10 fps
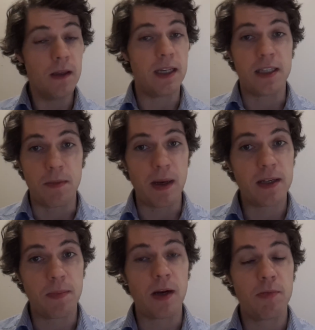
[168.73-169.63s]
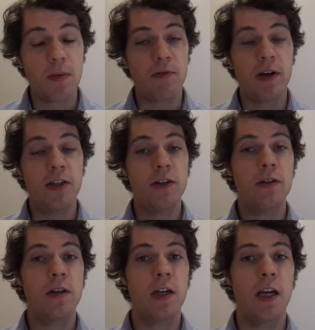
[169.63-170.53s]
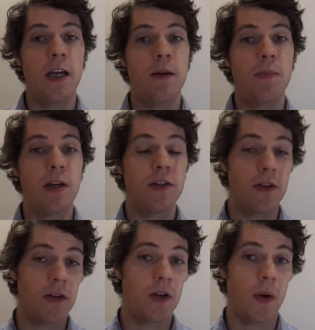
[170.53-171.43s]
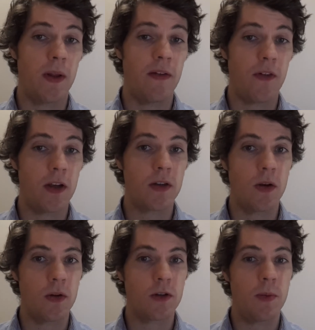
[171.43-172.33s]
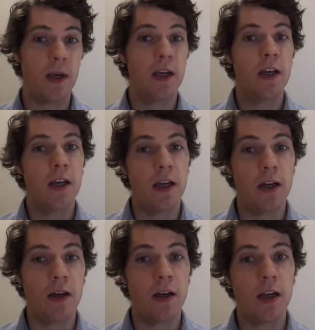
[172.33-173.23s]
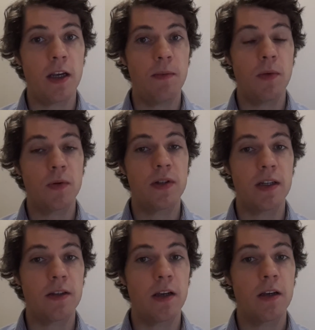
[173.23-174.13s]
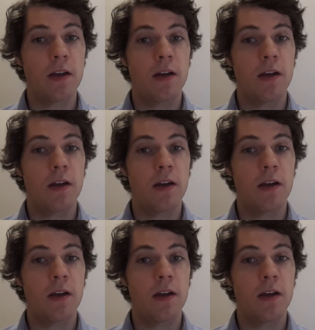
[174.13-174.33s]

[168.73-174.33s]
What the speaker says: leads to better bowel preparation in patients undergoing their first colonoscopy in a multi-centre